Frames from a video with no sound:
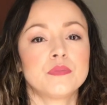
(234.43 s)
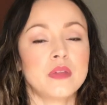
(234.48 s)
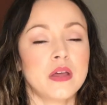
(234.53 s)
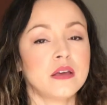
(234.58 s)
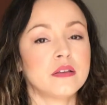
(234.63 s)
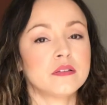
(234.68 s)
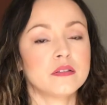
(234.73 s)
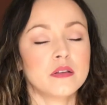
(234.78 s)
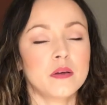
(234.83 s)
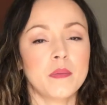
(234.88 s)

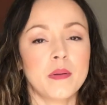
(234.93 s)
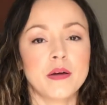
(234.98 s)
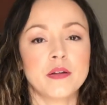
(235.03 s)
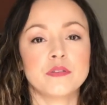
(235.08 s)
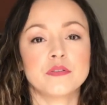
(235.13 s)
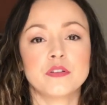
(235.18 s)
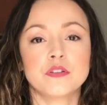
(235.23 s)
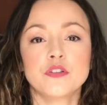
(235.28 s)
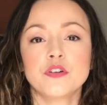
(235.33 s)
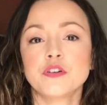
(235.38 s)
nice amount
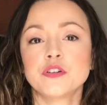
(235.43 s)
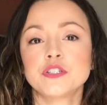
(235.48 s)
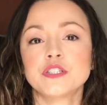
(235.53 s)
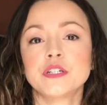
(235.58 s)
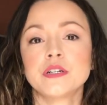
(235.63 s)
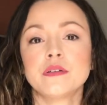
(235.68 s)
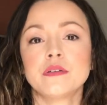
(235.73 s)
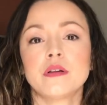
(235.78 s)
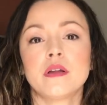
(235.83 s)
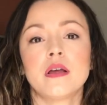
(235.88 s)
of
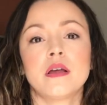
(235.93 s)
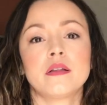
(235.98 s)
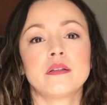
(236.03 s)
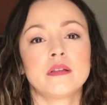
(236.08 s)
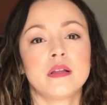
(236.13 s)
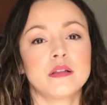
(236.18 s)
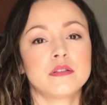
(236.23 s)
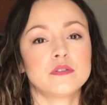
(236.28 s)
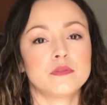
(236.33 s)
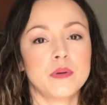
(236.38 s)
detergent,
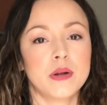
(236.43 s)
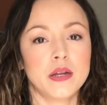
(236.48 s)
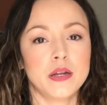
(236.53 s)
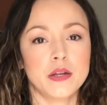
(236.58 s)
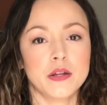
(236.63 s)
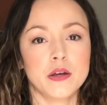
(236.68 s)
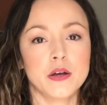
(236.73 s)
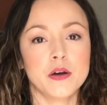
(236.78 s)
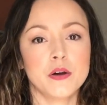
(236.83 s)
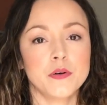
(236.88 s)
and that's ready
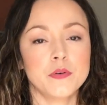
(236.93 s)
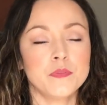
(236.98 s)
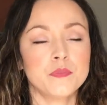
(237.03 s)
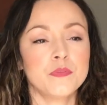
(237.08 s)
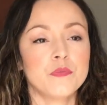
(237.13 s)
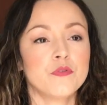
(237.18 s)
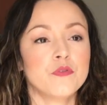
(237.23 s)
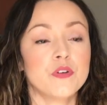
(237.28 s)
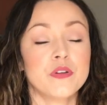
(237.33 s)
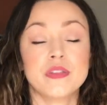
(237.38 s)
to go.
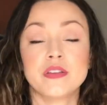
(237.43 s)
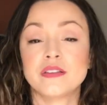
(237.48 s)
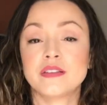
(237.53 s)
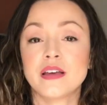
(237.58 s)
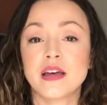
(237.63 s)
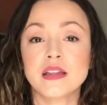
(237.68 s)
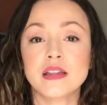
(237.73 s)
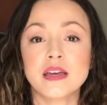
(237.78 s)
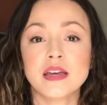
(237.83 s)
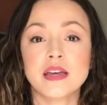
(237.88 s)
For the
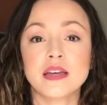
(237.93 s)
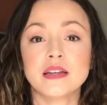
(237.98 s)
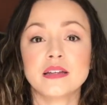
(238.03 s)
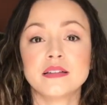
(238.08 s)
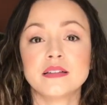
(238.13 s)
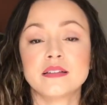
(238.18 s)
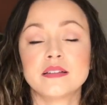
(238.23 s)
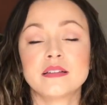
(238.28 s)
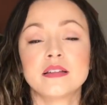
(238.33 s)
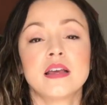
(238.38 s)

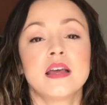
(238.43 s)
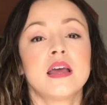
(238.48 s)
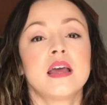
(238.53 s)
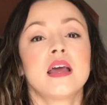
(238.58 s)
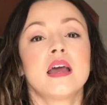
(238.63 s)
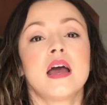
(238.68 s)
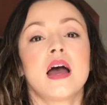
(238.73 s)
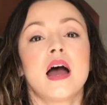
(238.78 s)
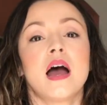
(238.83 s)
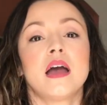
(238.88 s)
delicates,
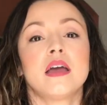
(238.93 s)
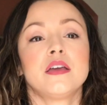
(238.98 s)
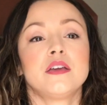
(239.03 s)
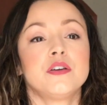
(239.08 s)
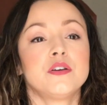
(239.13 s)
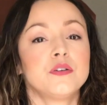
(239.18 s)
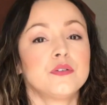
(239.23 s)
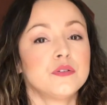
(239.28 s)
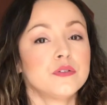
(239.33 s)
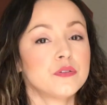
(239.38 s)
I
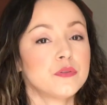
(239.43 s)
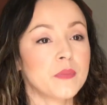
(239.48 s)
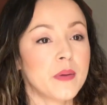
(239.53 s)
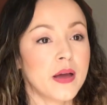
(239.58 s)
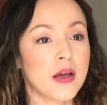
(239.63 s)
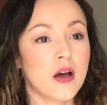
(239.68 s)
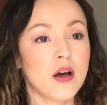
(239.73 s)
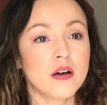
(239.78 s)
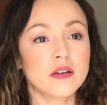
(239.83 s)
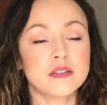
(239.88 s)
use
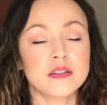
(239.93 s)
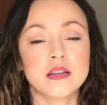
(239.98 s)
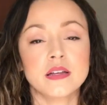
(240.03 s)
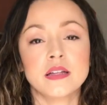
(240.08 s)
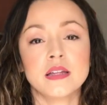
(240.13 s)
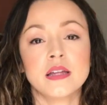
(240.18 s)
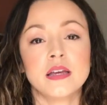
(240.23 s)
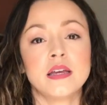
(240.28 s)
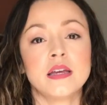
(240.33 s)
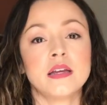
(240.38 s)
my
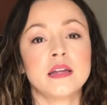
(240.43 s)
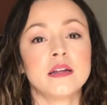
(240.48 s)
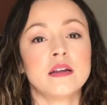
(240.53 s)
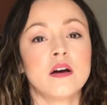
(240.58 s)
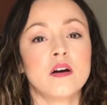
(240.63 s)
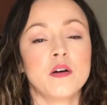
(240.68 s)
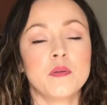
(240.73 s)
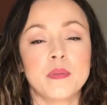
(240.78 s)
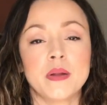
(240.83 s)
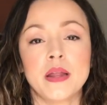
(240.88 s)
OxiClean
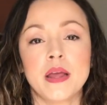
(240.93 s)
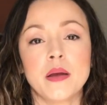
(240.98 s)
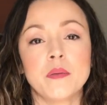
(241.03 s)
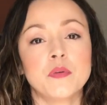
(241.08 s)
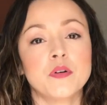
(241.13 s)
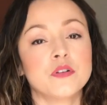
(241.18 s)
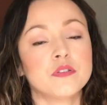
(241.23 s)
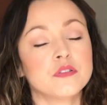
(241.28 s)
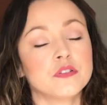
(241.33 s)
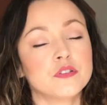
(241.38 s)
Arm &
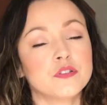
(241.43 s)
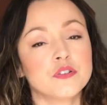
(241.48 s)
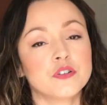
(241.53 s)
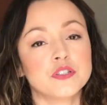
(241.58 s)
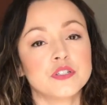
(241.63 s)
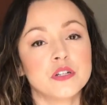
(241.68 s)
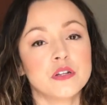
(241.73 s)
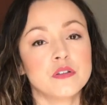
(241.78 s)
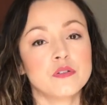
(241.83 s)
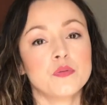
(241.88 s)
Hammer
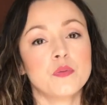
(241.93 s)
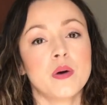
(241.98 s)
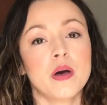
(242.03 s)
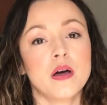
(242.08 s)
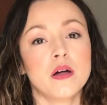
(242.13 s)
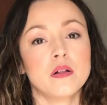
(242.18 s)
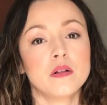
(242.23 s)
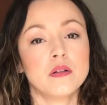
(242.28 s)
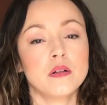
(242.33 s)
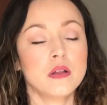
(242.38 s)
detergent as
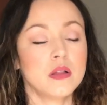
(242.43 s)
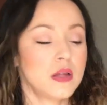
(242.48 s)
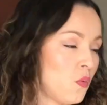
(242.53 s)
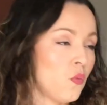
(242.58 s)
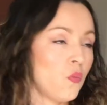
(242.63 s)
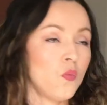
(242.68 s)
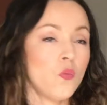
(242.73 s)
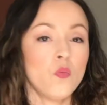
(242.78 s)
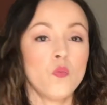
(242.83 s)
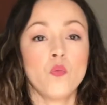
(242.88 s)
well.
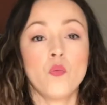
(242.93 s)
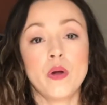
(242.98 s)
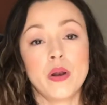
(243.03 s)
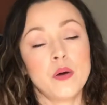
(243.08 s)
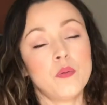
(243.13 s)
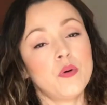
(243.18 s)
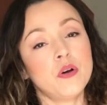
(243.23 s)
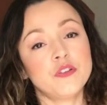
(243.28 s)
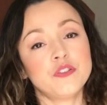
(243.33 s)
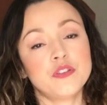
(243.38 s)
When
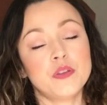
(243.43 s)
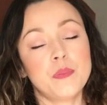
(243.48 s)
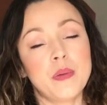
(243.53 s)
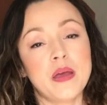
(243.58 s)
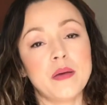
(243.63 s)
I wash the